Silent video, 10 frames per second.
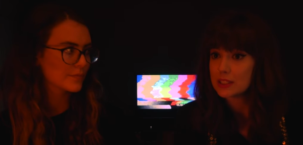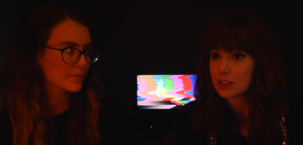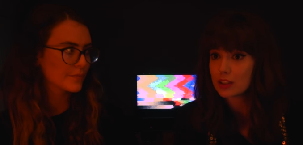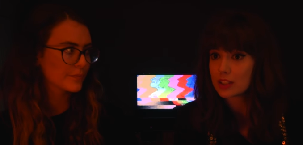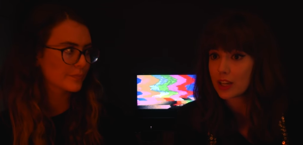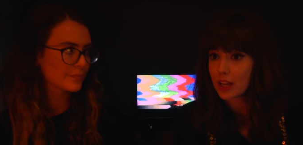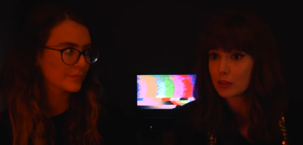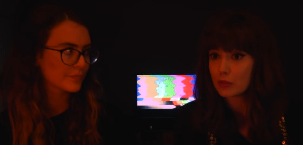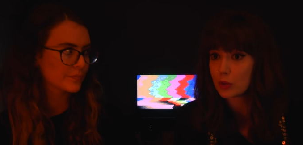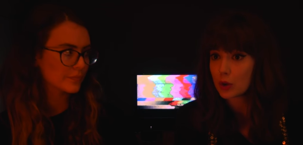Speaker 1: seen on the ninth
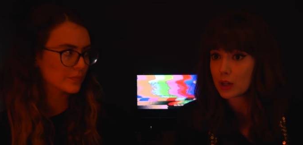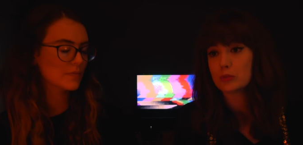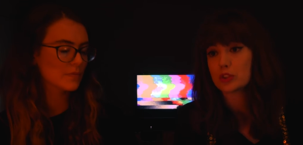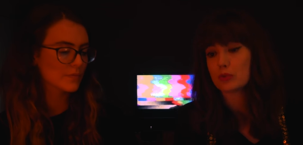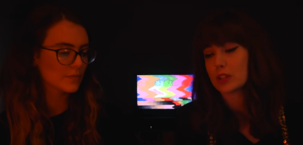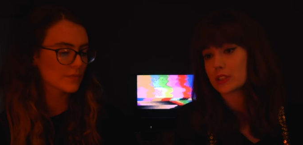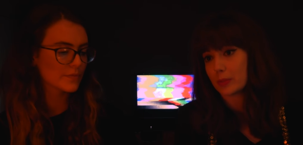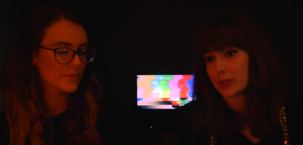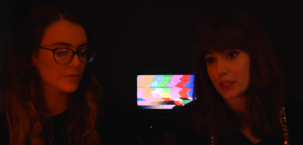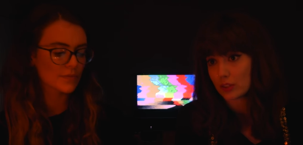floor. She runs up and
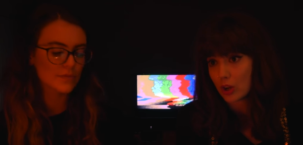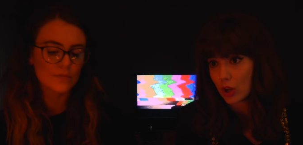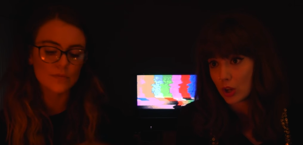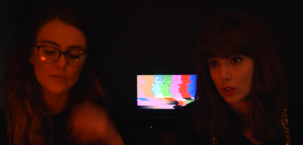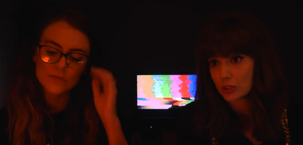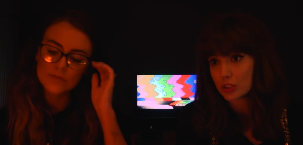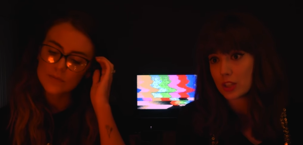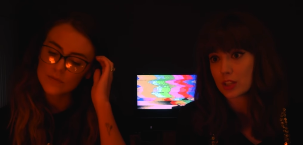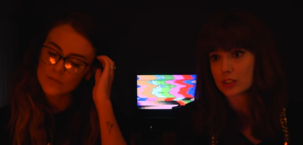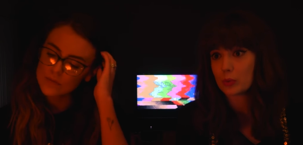down the halls, she
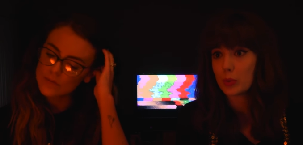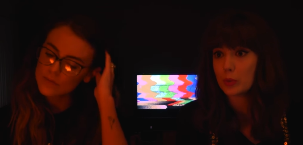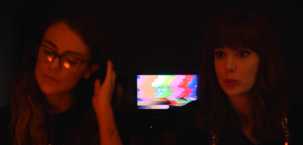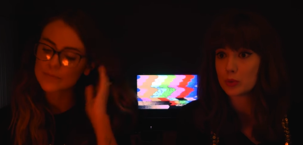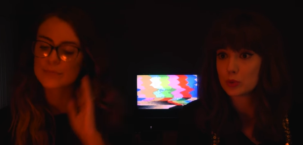knocks on people's